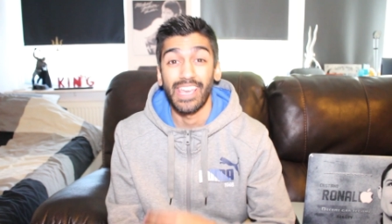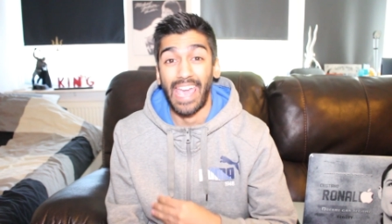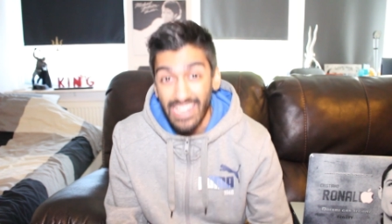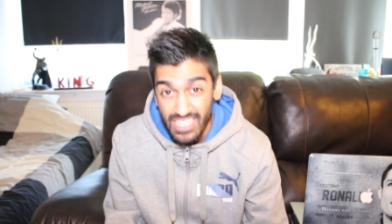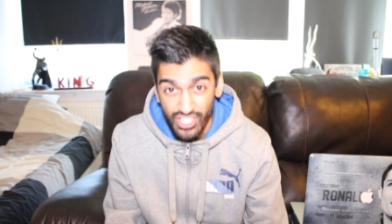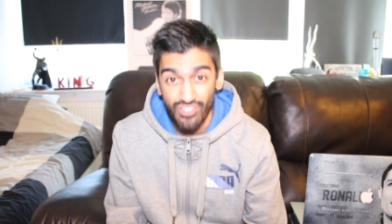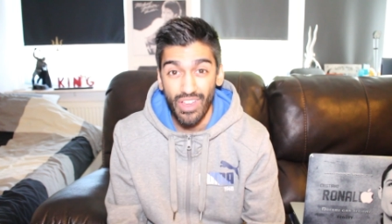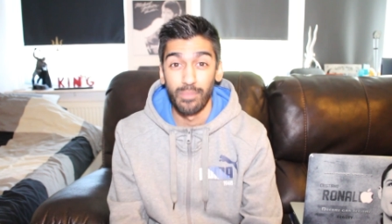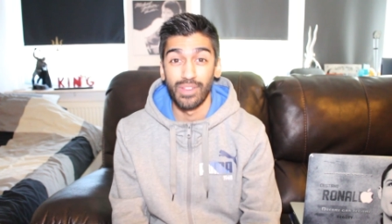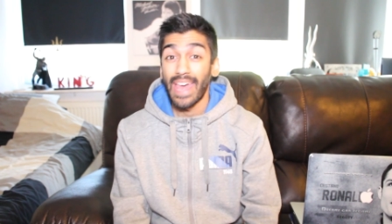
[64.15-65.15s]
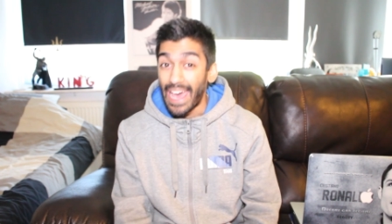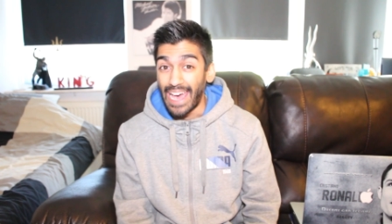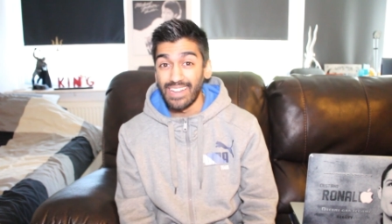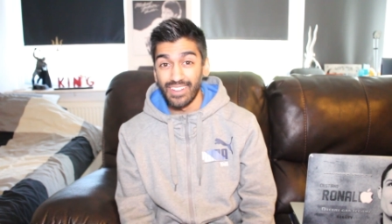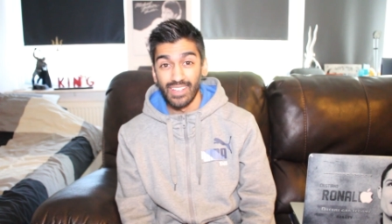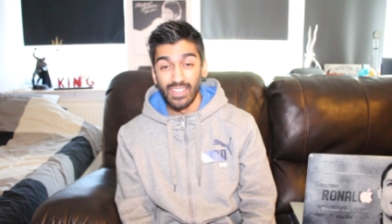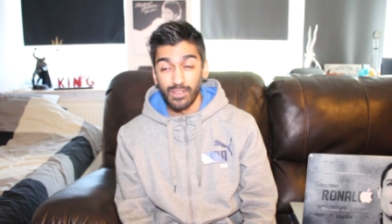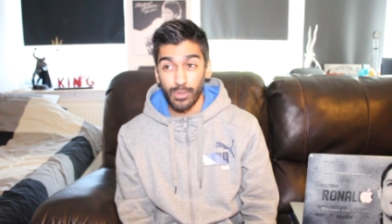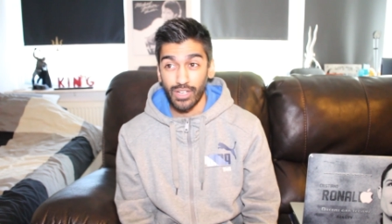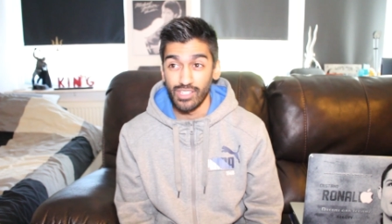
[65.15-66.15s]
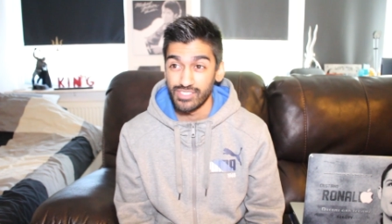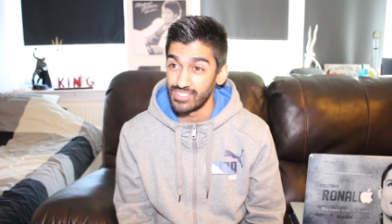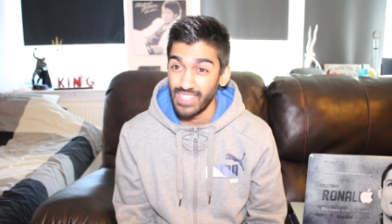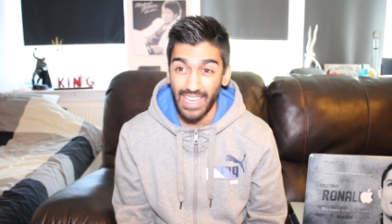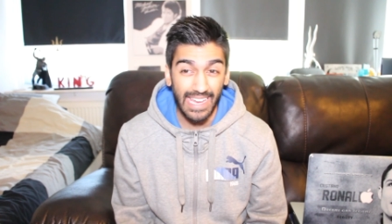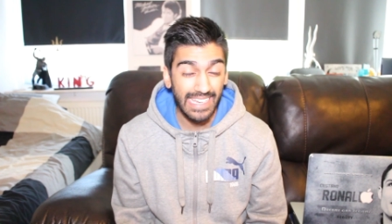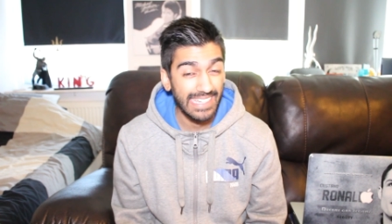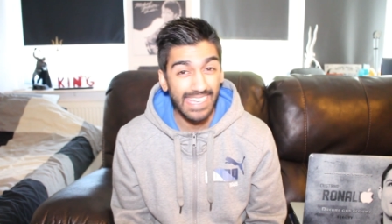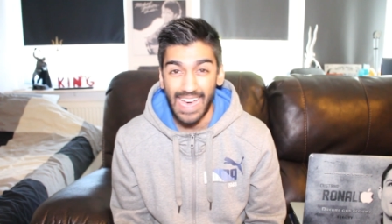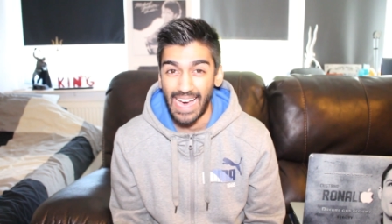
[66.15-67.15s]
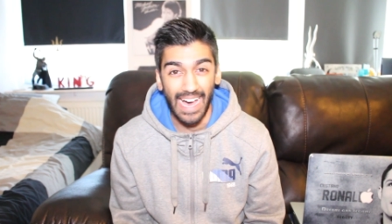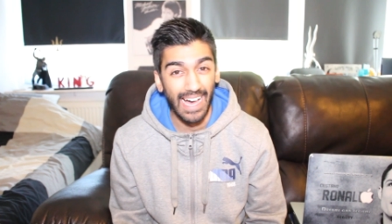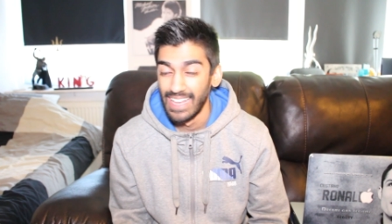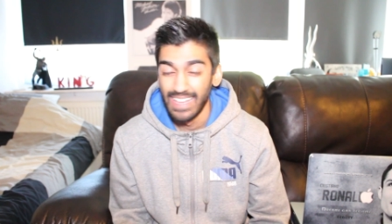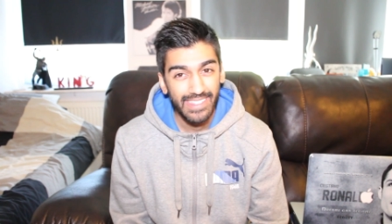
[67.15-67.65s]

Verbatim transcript: the energy Real Madrid had because they nah